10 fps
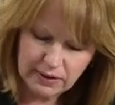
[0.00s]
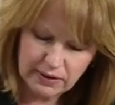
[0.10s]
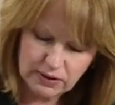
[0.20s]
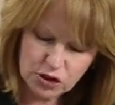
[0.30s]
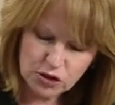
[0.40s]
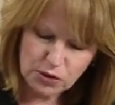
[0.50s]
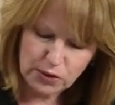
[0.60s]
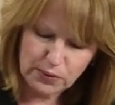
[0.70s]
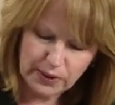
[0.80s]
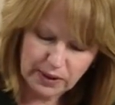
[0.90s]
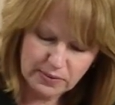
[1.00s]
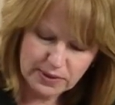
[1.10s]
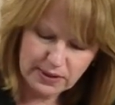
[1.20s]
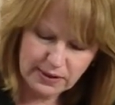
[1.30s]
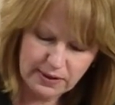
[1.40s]
and I'll show you when it
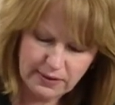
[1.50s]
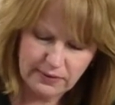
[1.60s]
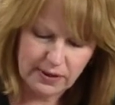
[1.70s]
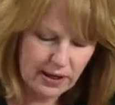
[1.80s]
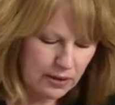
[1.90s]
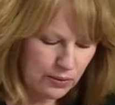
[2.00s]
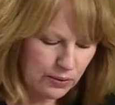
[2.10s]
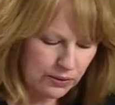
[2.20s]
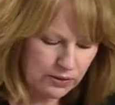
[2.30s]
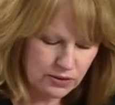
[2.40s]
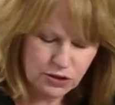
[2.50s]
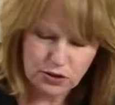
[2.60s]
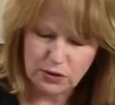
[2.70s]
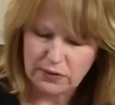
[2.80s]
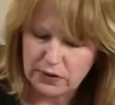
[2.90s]
comes out of the oven how we're going to
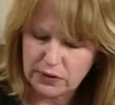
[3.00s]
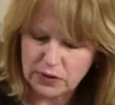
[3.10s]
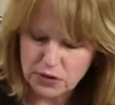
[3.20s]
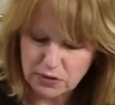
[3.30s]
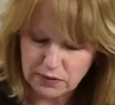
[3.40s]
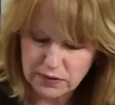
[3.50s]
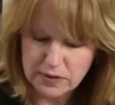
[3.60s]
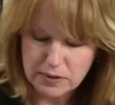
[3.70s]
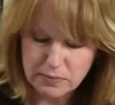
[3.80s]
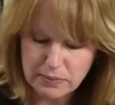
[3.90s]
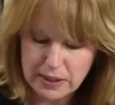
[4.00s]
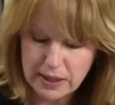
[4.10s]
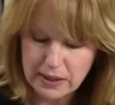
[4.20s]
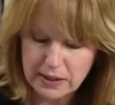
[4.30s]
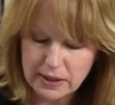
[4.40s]
serve it. You could serve this
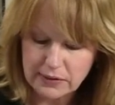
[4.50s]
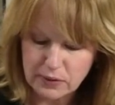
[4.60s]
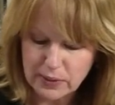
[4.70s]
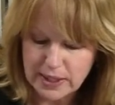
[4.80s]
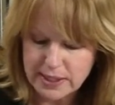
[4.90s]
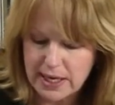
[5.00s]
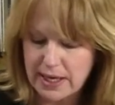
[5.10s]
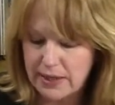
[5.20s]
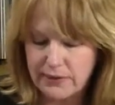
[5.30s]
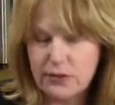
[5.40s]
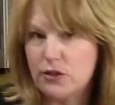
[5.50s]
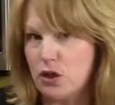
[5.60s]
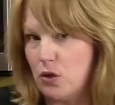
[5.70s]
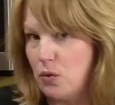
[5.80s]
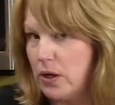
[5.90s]
many different ways. And if you
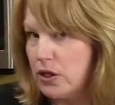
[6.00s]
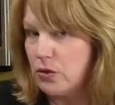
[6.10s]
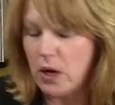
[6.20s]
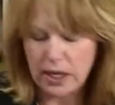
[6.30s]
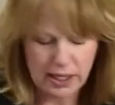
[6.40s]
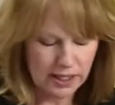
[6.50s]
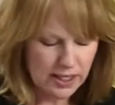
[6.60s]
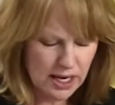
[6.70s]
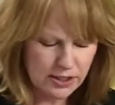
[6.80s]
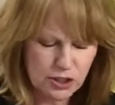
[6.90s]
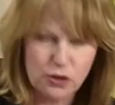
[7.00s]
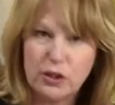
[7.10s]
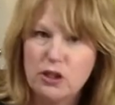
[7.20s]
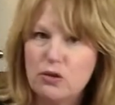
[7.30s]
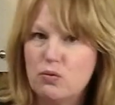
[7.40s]
don't want to do honey and nuts, you
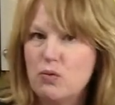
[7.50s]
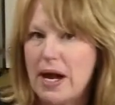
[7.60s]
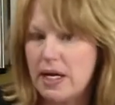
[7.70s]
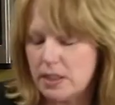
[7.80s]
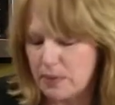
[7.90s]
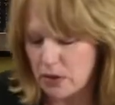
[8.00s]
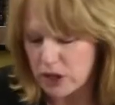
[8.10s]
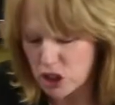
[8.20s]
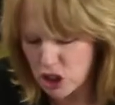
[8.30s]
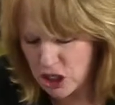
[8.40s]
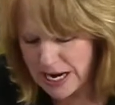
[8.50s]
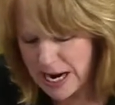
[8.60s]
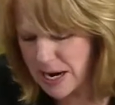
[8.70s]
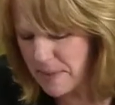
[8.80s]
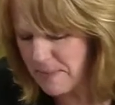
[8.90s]
can do raspberry
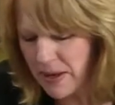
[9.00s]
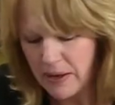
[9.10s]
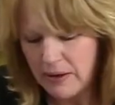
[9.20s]
jam,